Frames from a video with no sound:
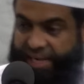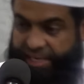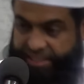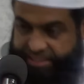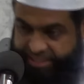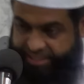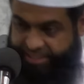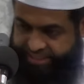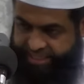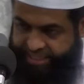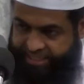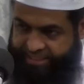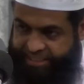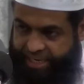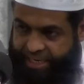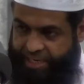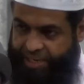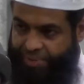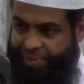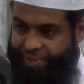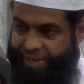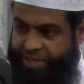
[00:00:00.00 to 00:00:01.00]
This is
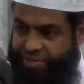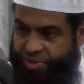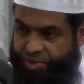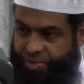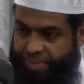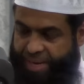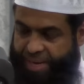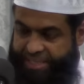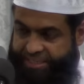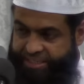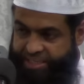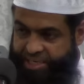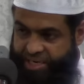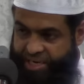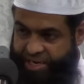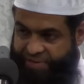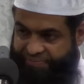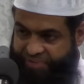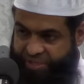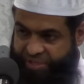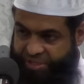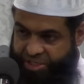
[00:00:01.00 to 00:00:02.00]
exactly what I told him. I said,
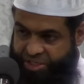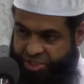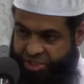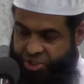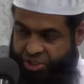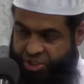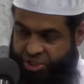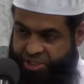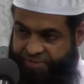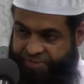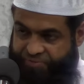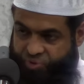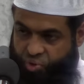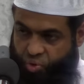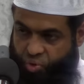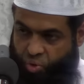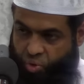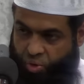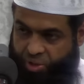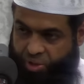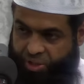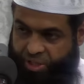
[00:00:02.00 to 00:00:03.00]
if the teacher gives you
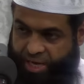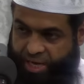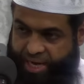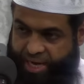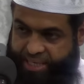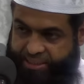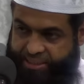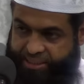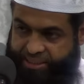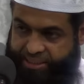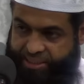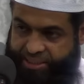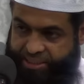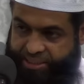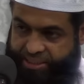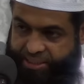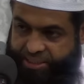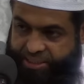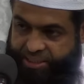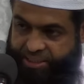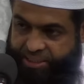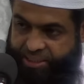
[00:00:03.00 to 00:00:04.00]
all the
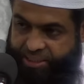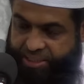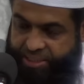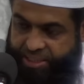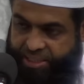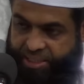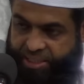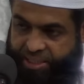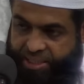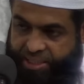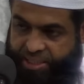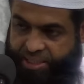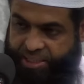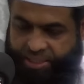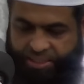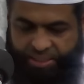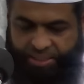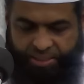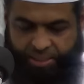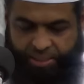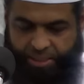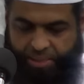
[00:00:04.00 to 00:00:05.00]
answers,
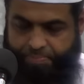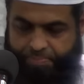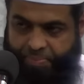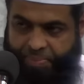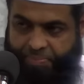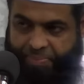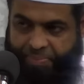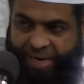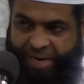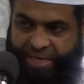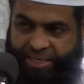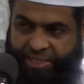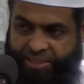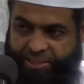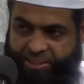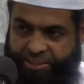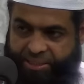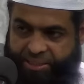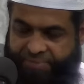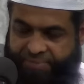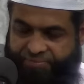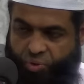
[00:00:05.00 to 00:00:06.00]
in
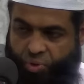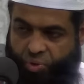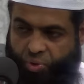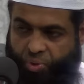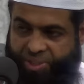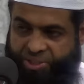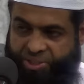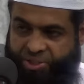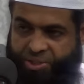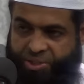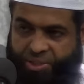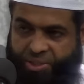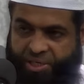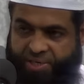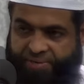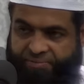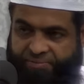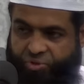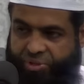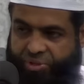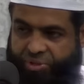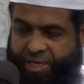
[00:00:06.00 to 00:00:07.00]
brackets, gives you a question, he
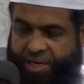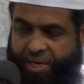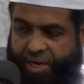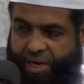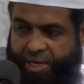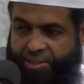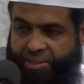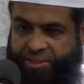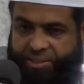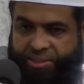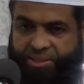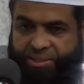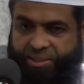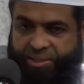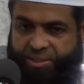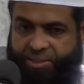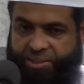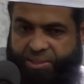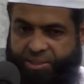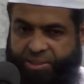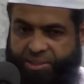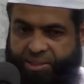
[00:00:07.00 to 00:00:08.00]
gives you 10
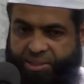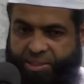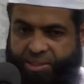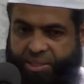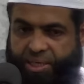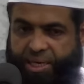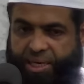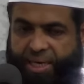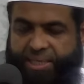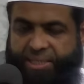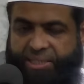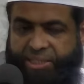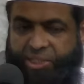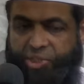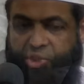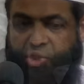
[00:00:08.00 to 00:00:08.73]
answers, and he says,